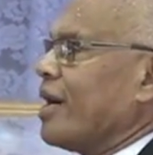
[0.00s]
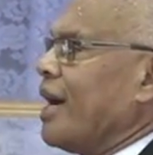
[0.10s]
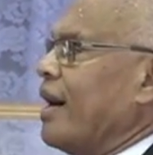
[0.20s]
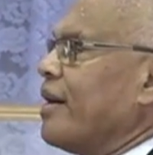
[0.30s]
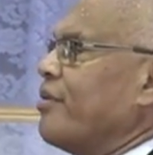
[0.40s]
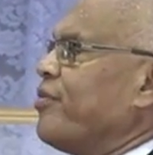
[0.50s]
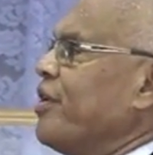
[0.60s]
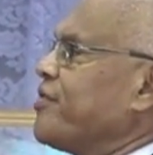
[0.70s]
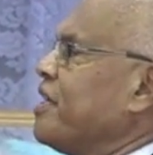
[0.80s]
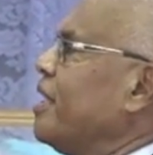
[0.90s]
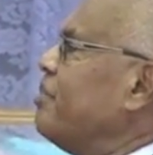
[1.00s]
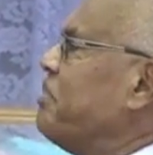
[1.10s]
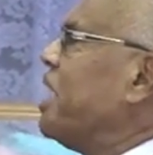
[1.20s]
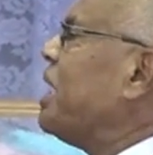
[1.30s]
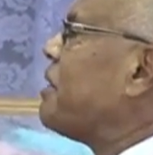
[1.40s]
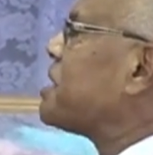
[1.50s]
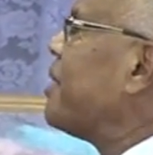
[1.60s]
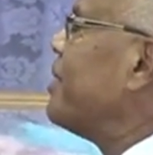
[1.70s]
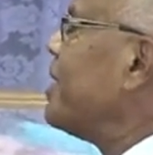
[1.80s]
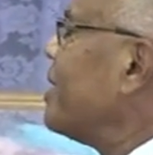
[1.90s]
150 million or something.